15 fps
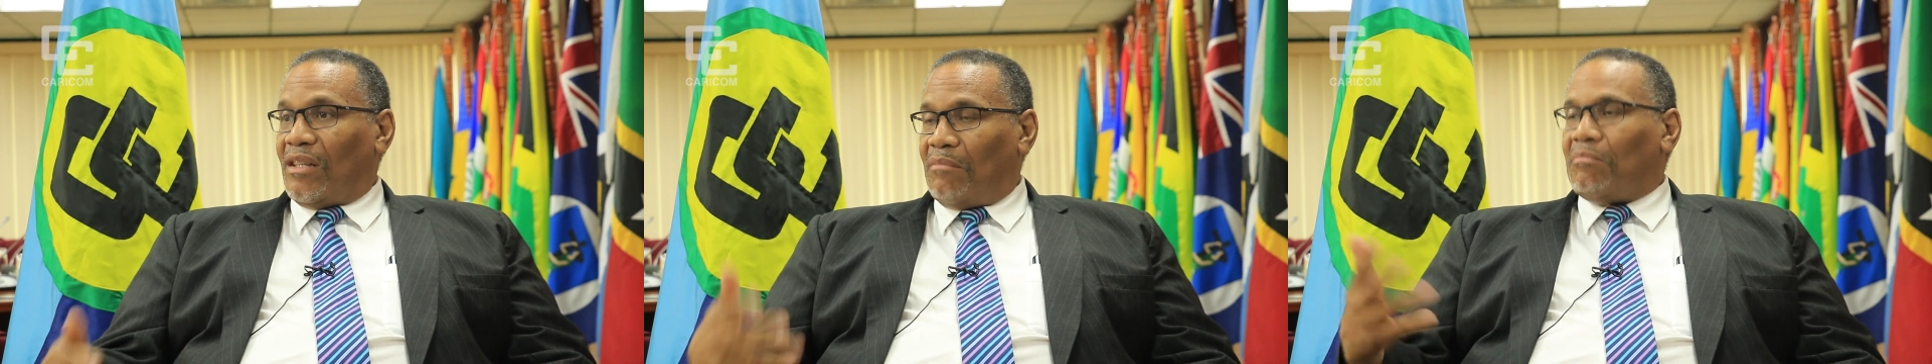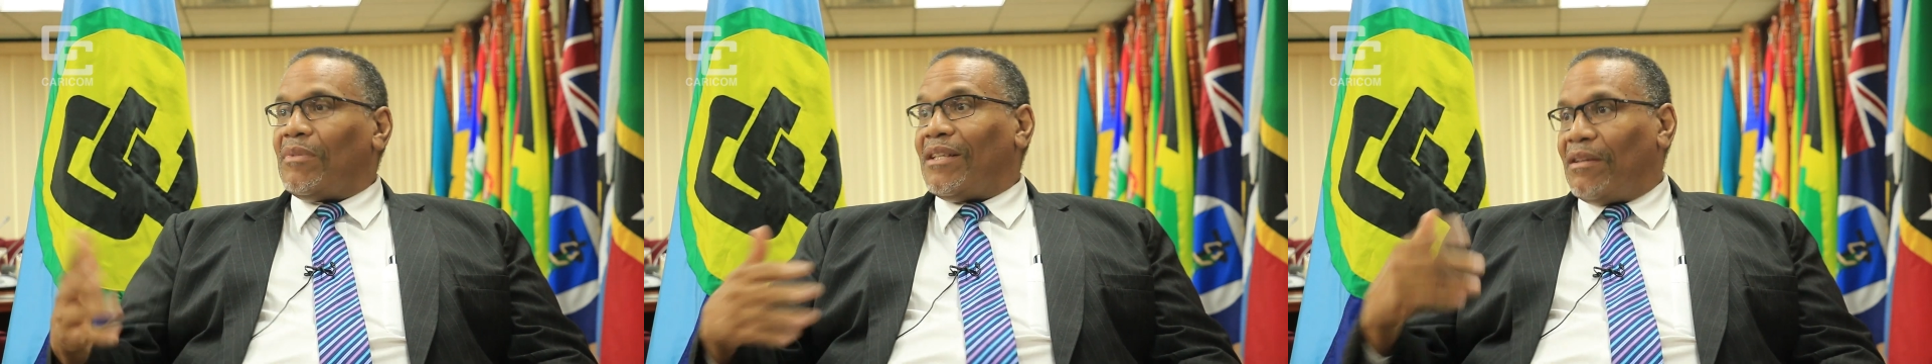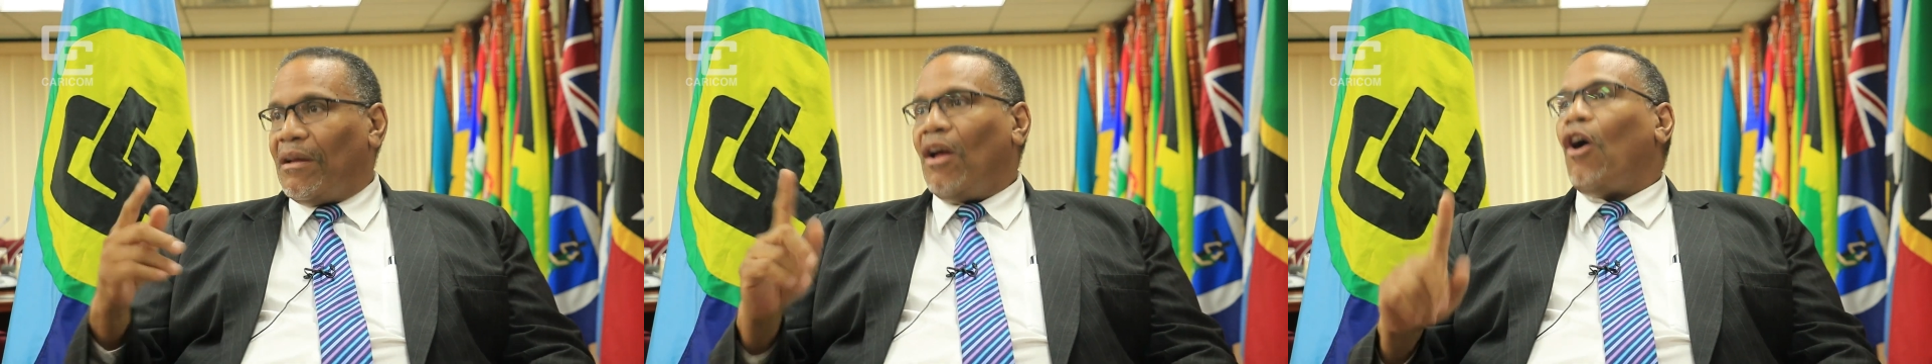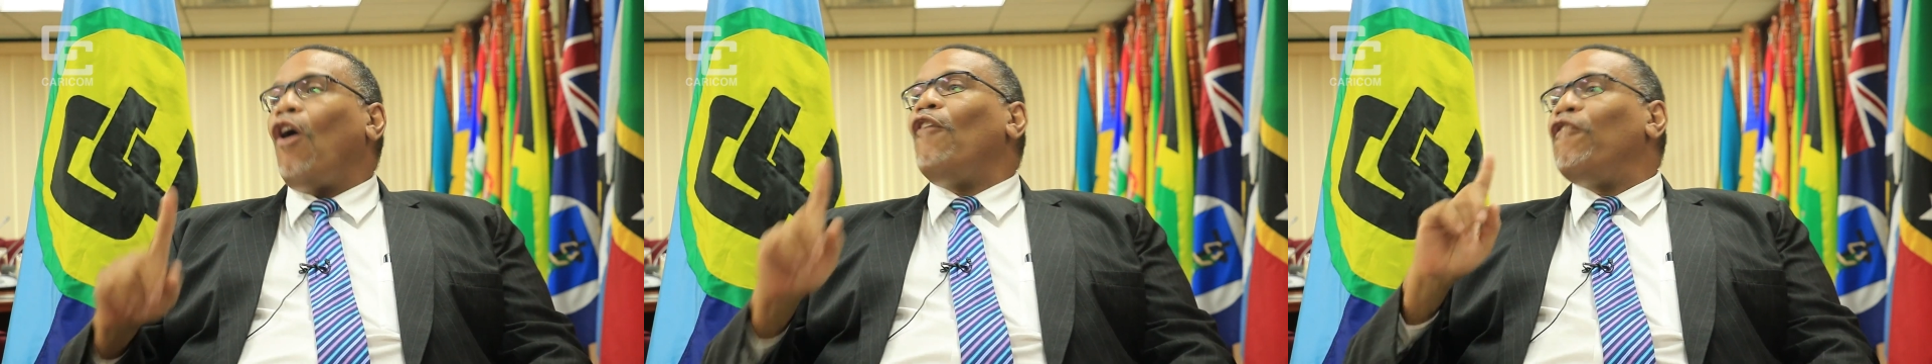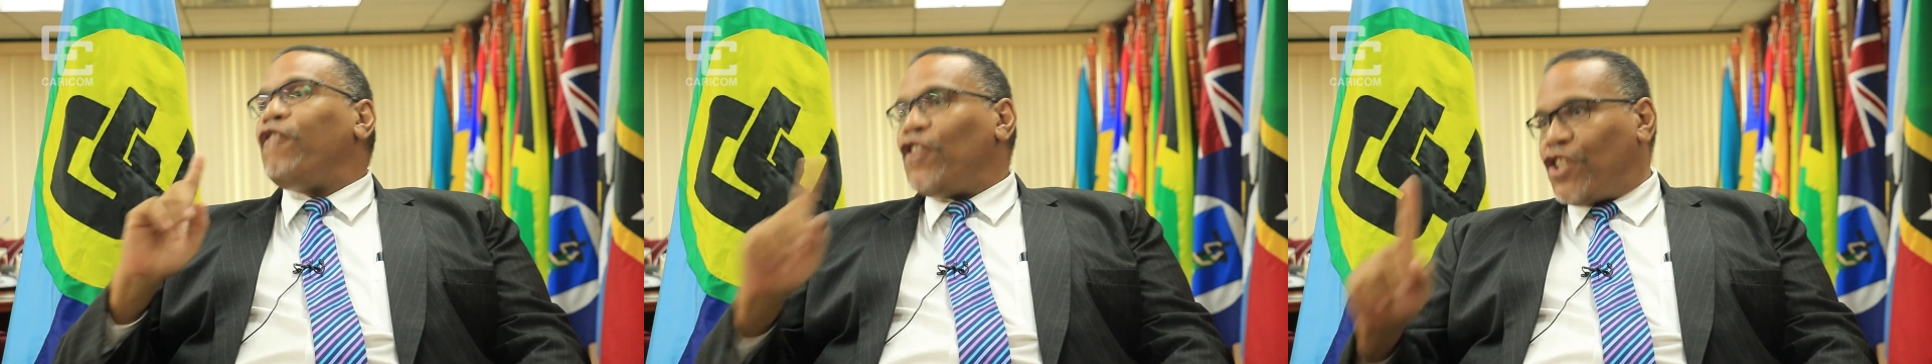the
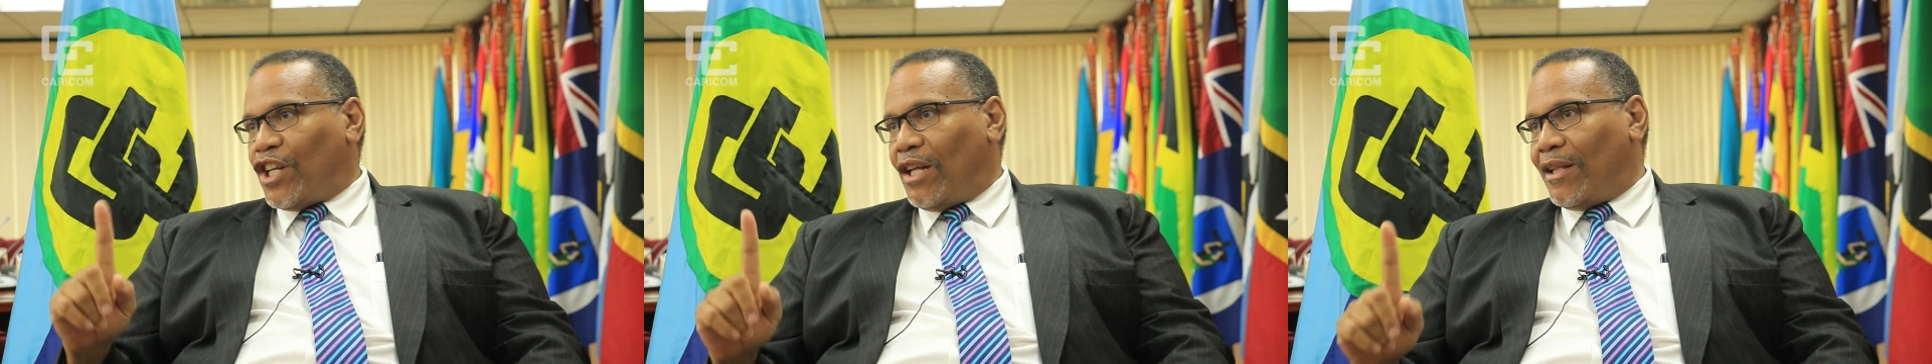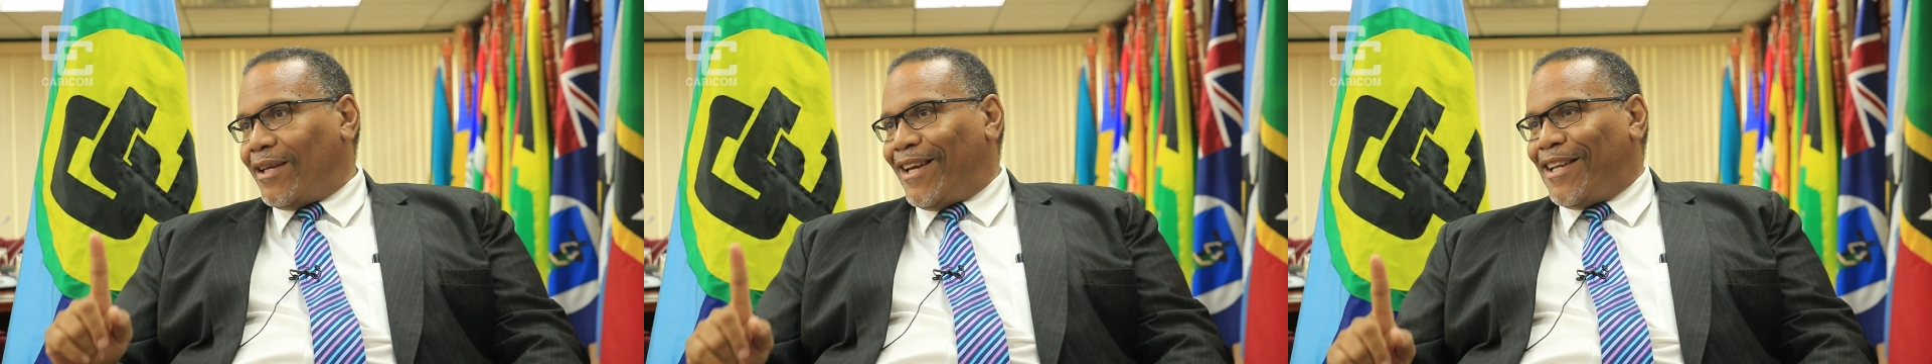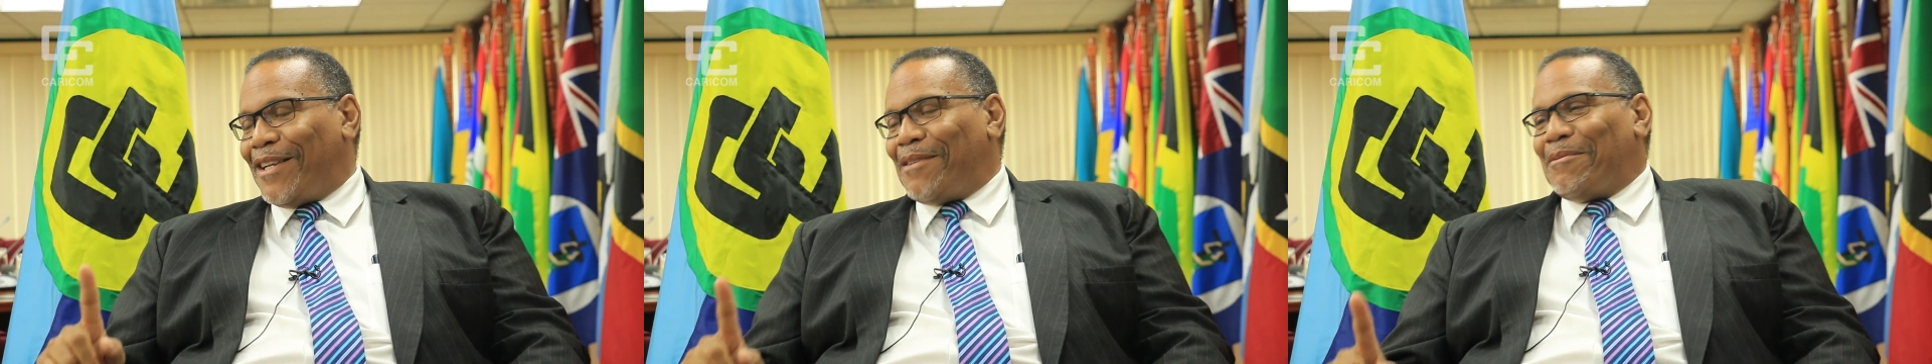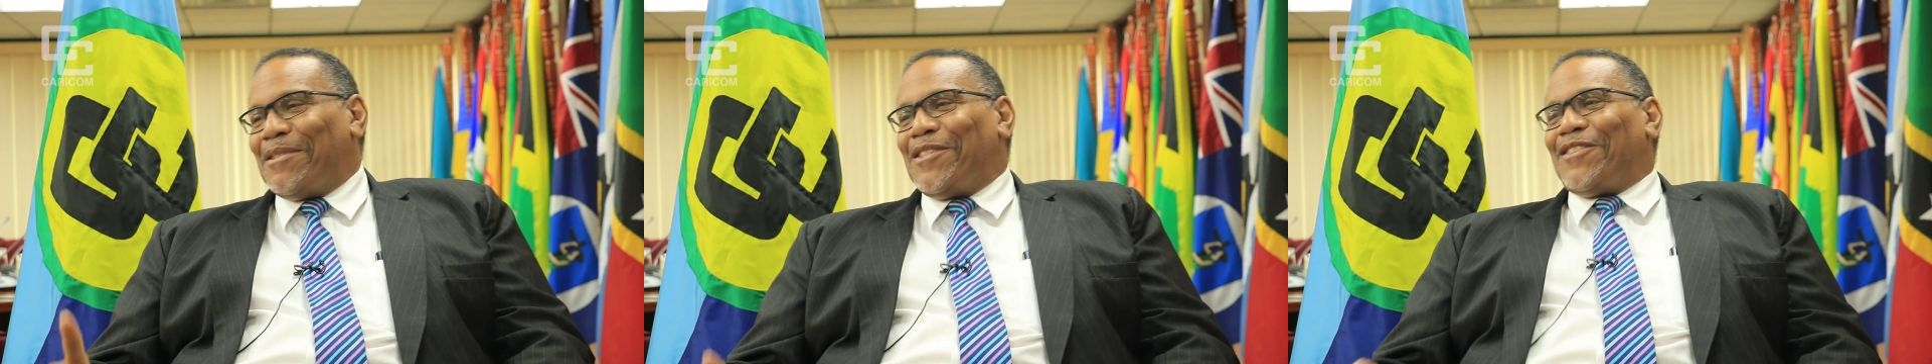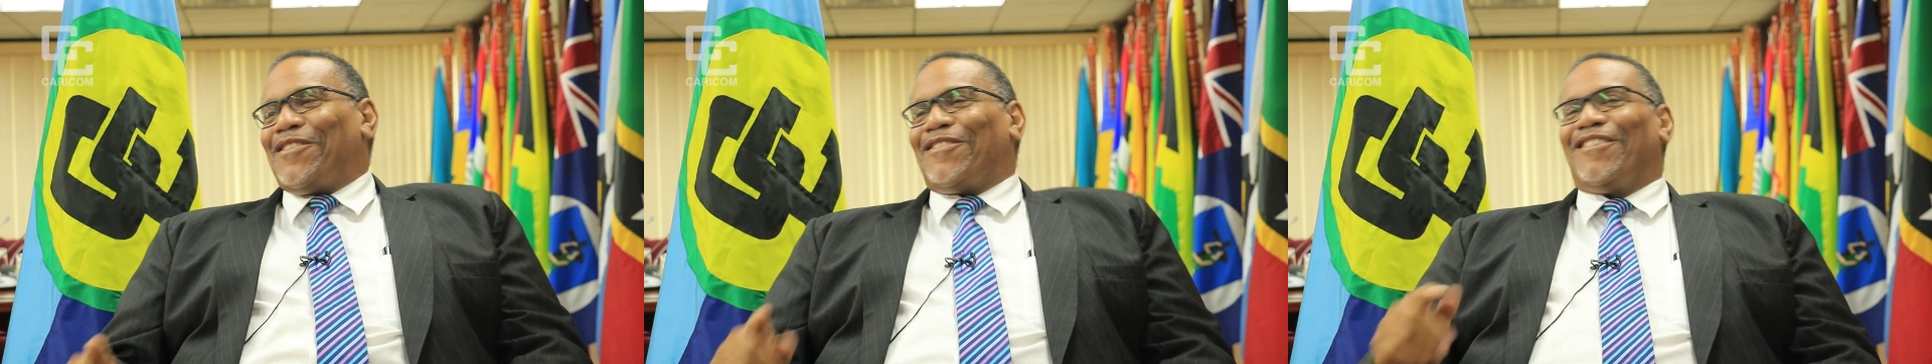official
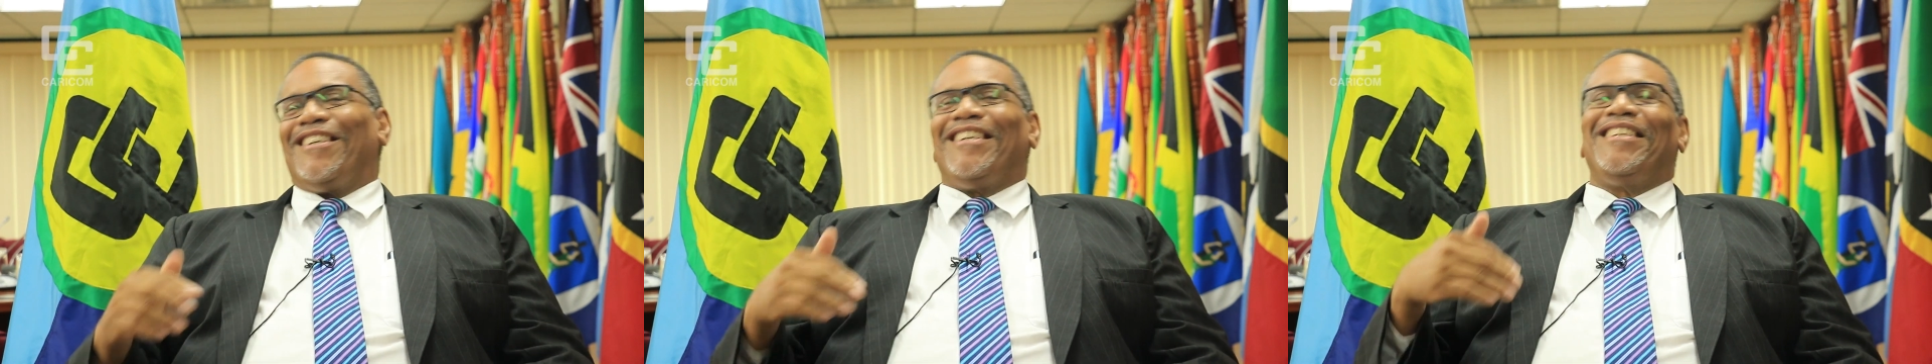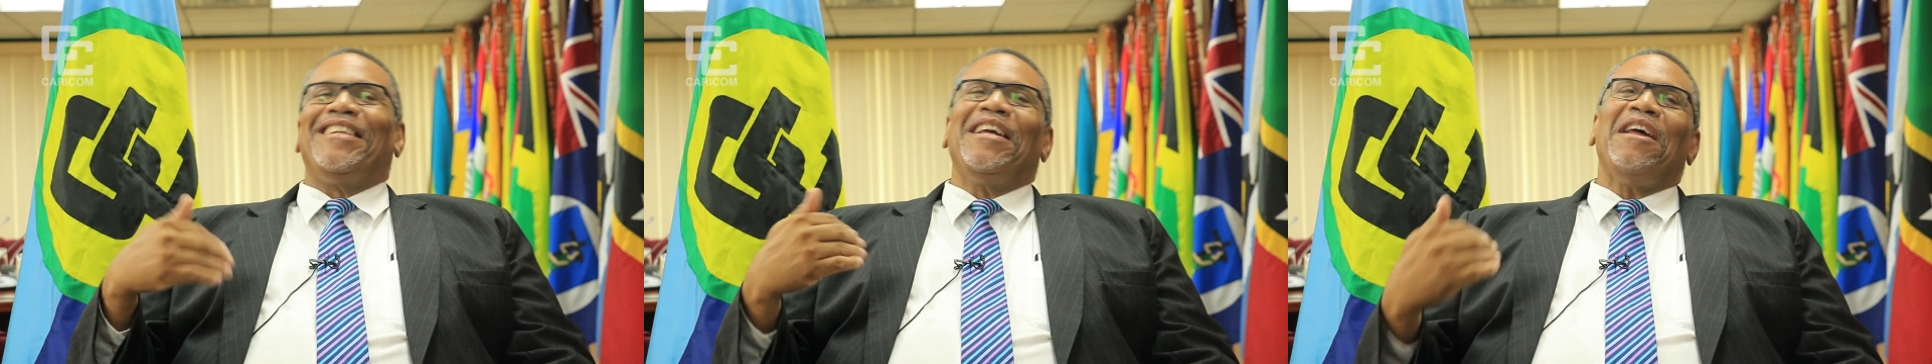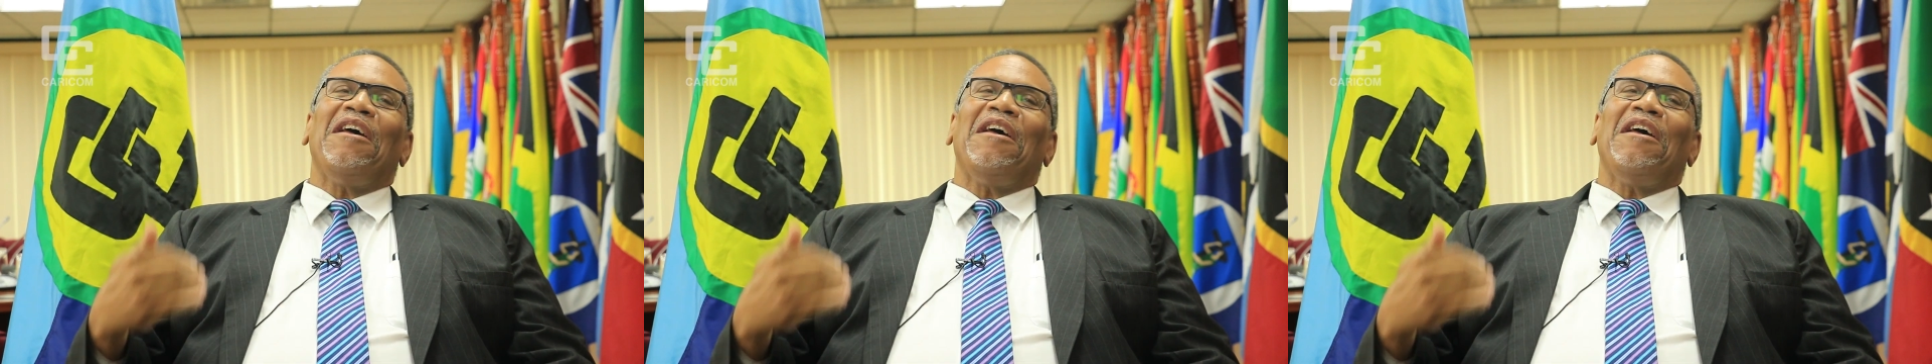cannabis trade,